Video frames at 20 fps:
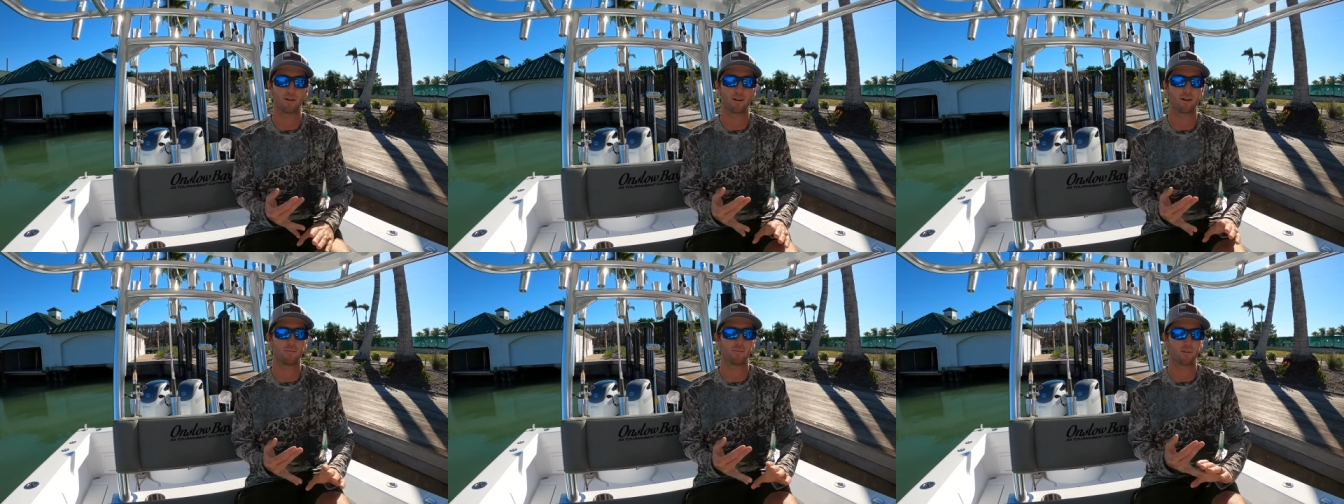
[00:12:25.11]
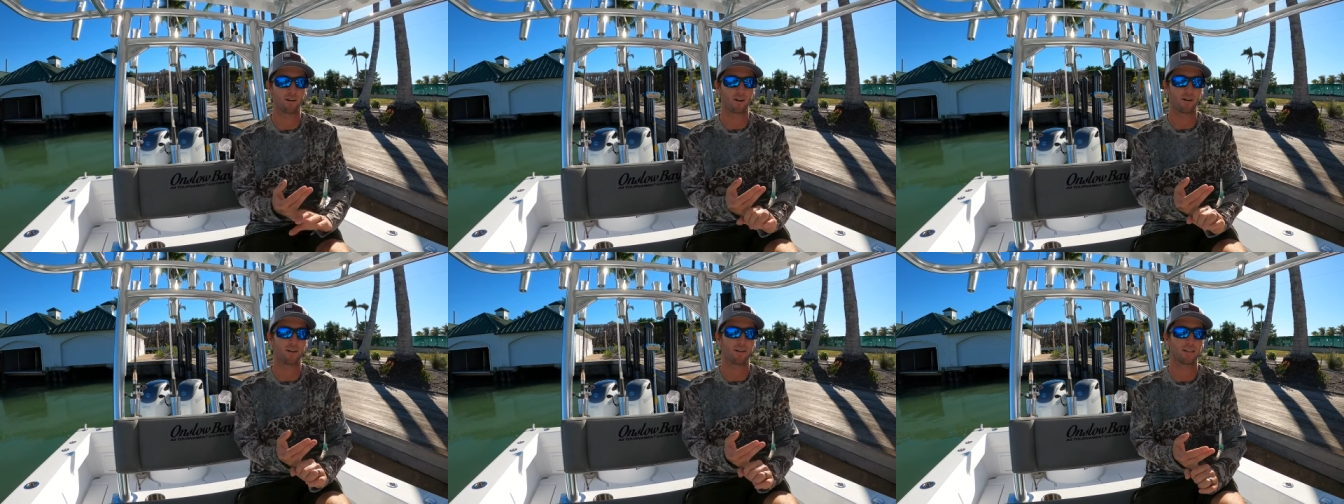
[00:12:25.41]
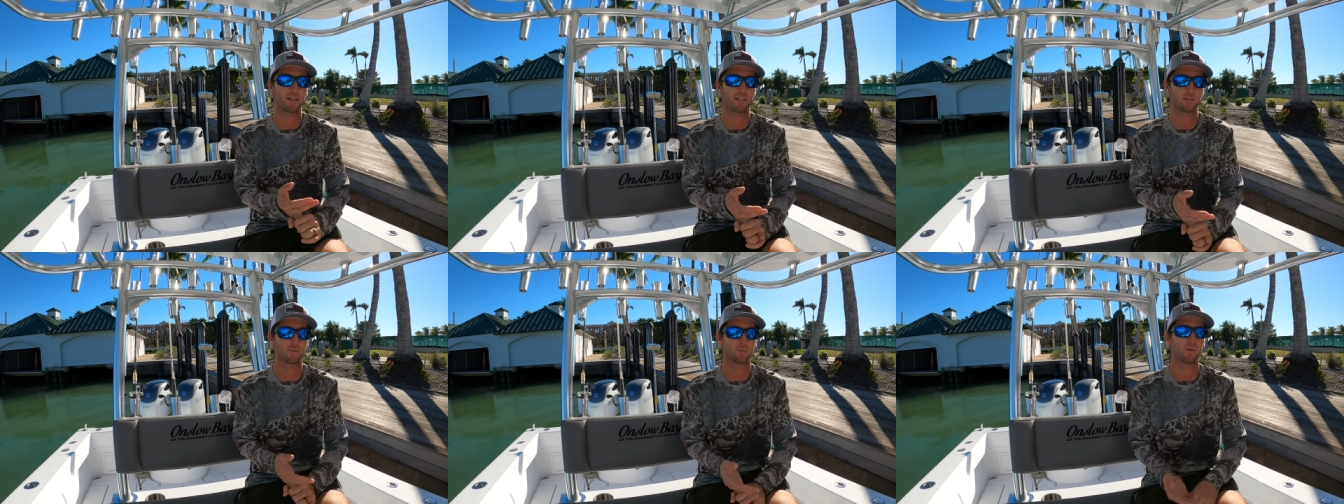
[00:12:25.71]
and Brianna,
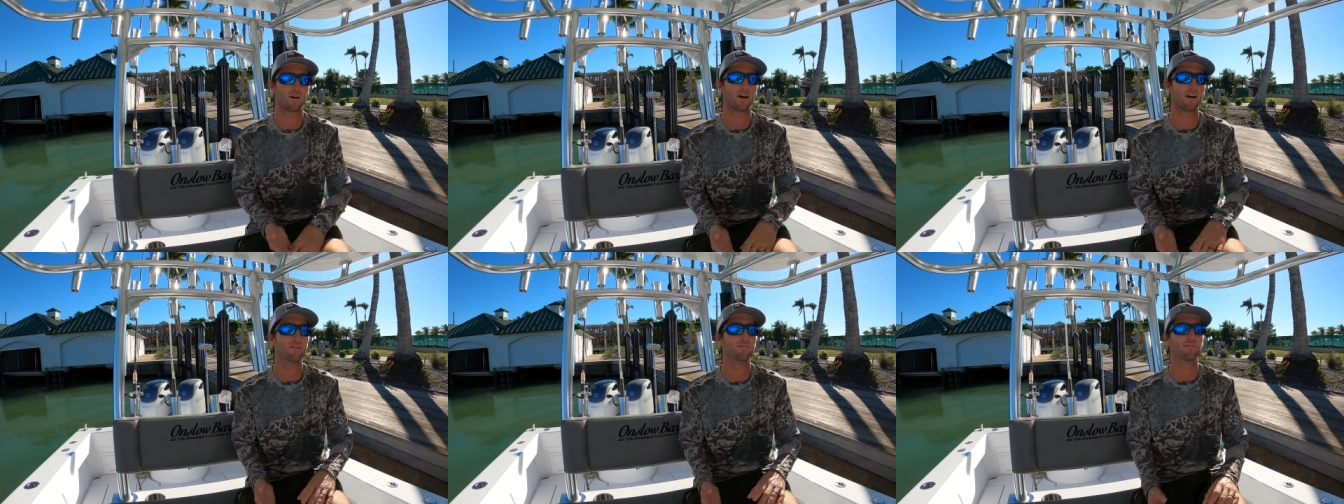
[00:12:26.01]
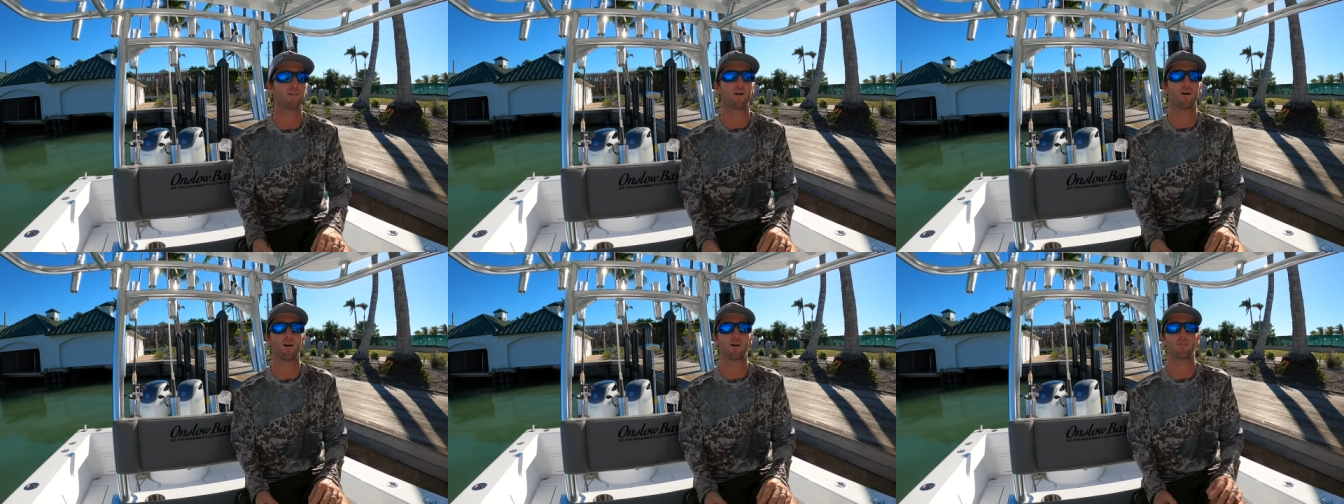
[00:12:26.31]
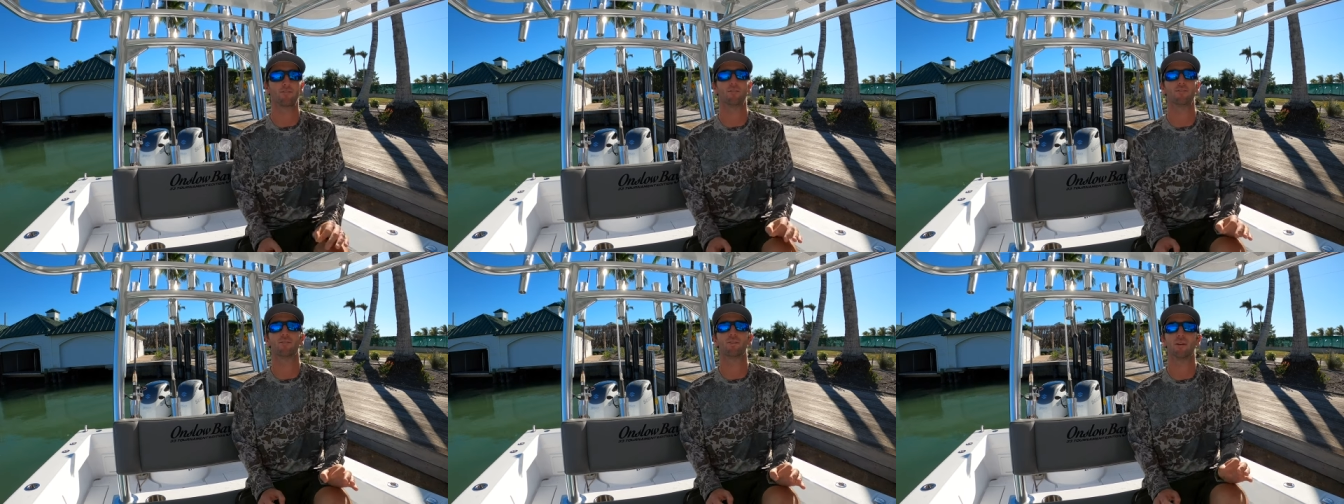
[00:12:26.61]
his wife,
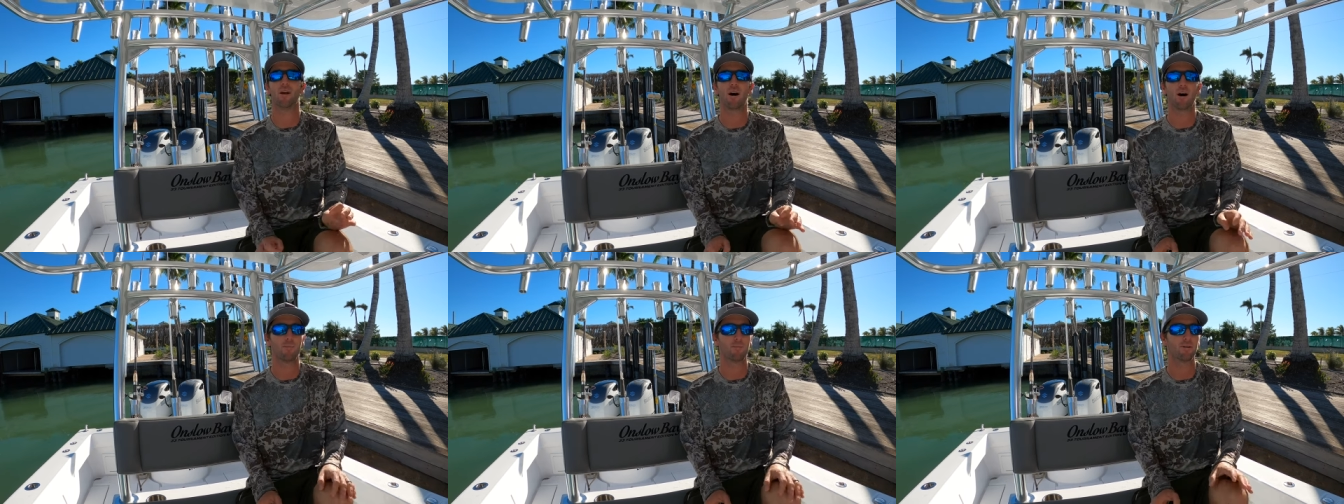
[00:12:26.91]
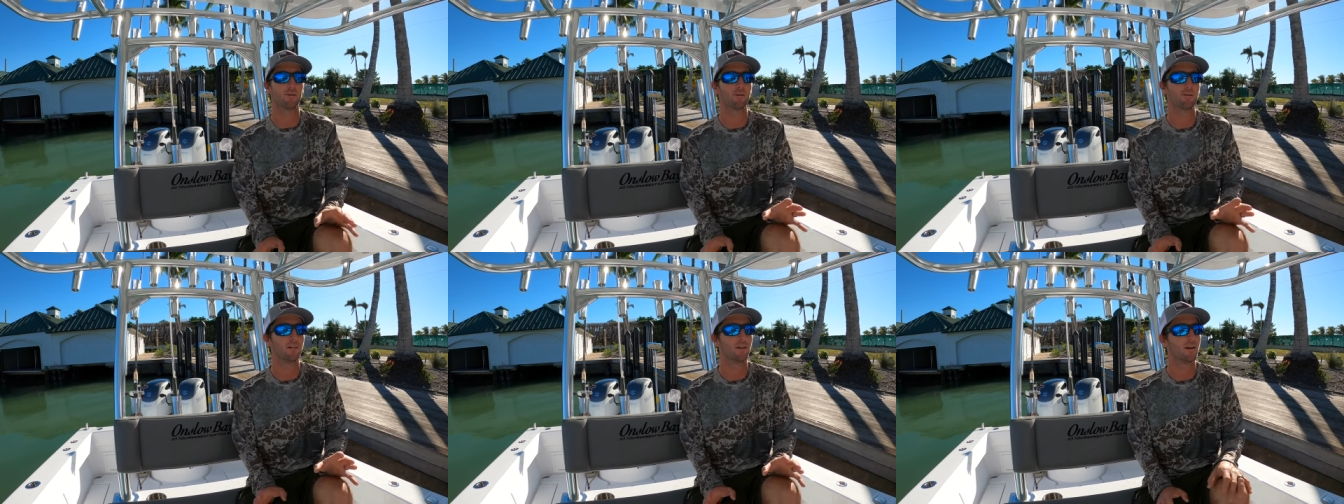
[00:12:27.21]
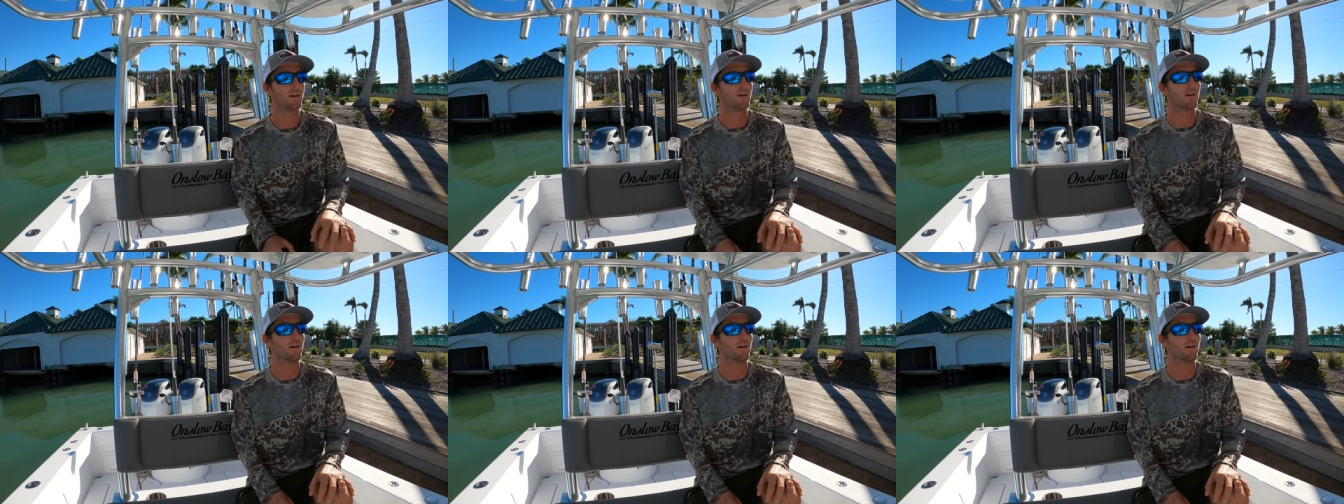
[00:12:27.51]
are phenomenal.